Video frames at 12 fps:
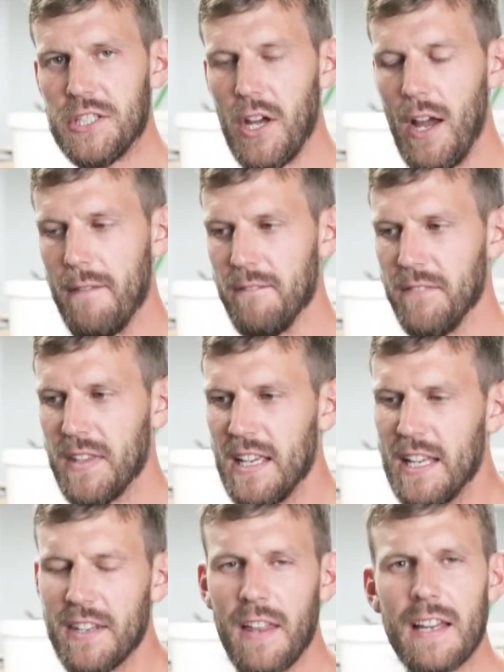time.
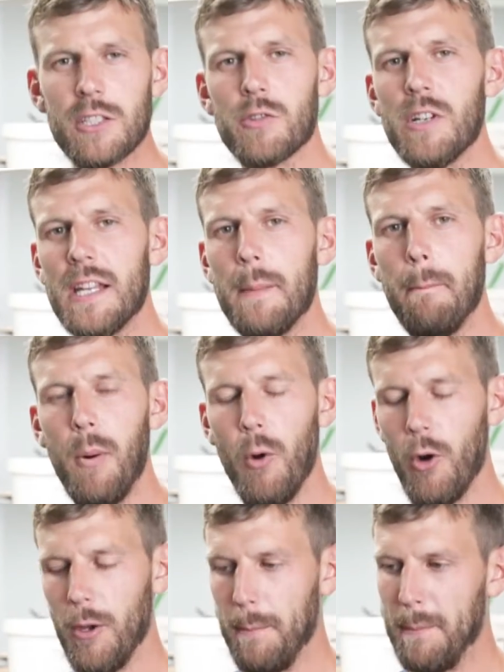Now that's really
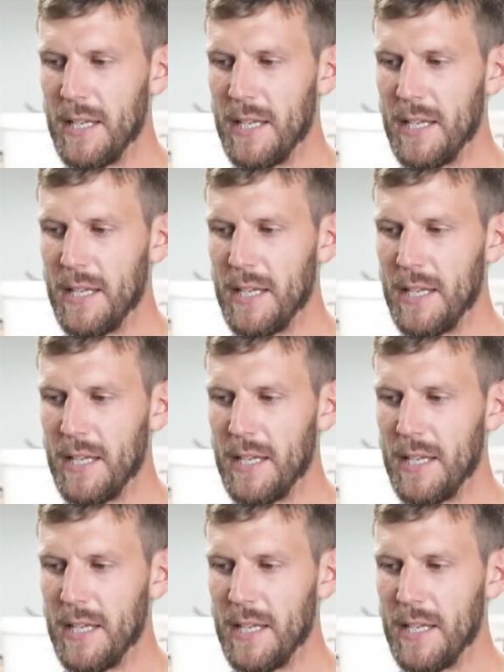important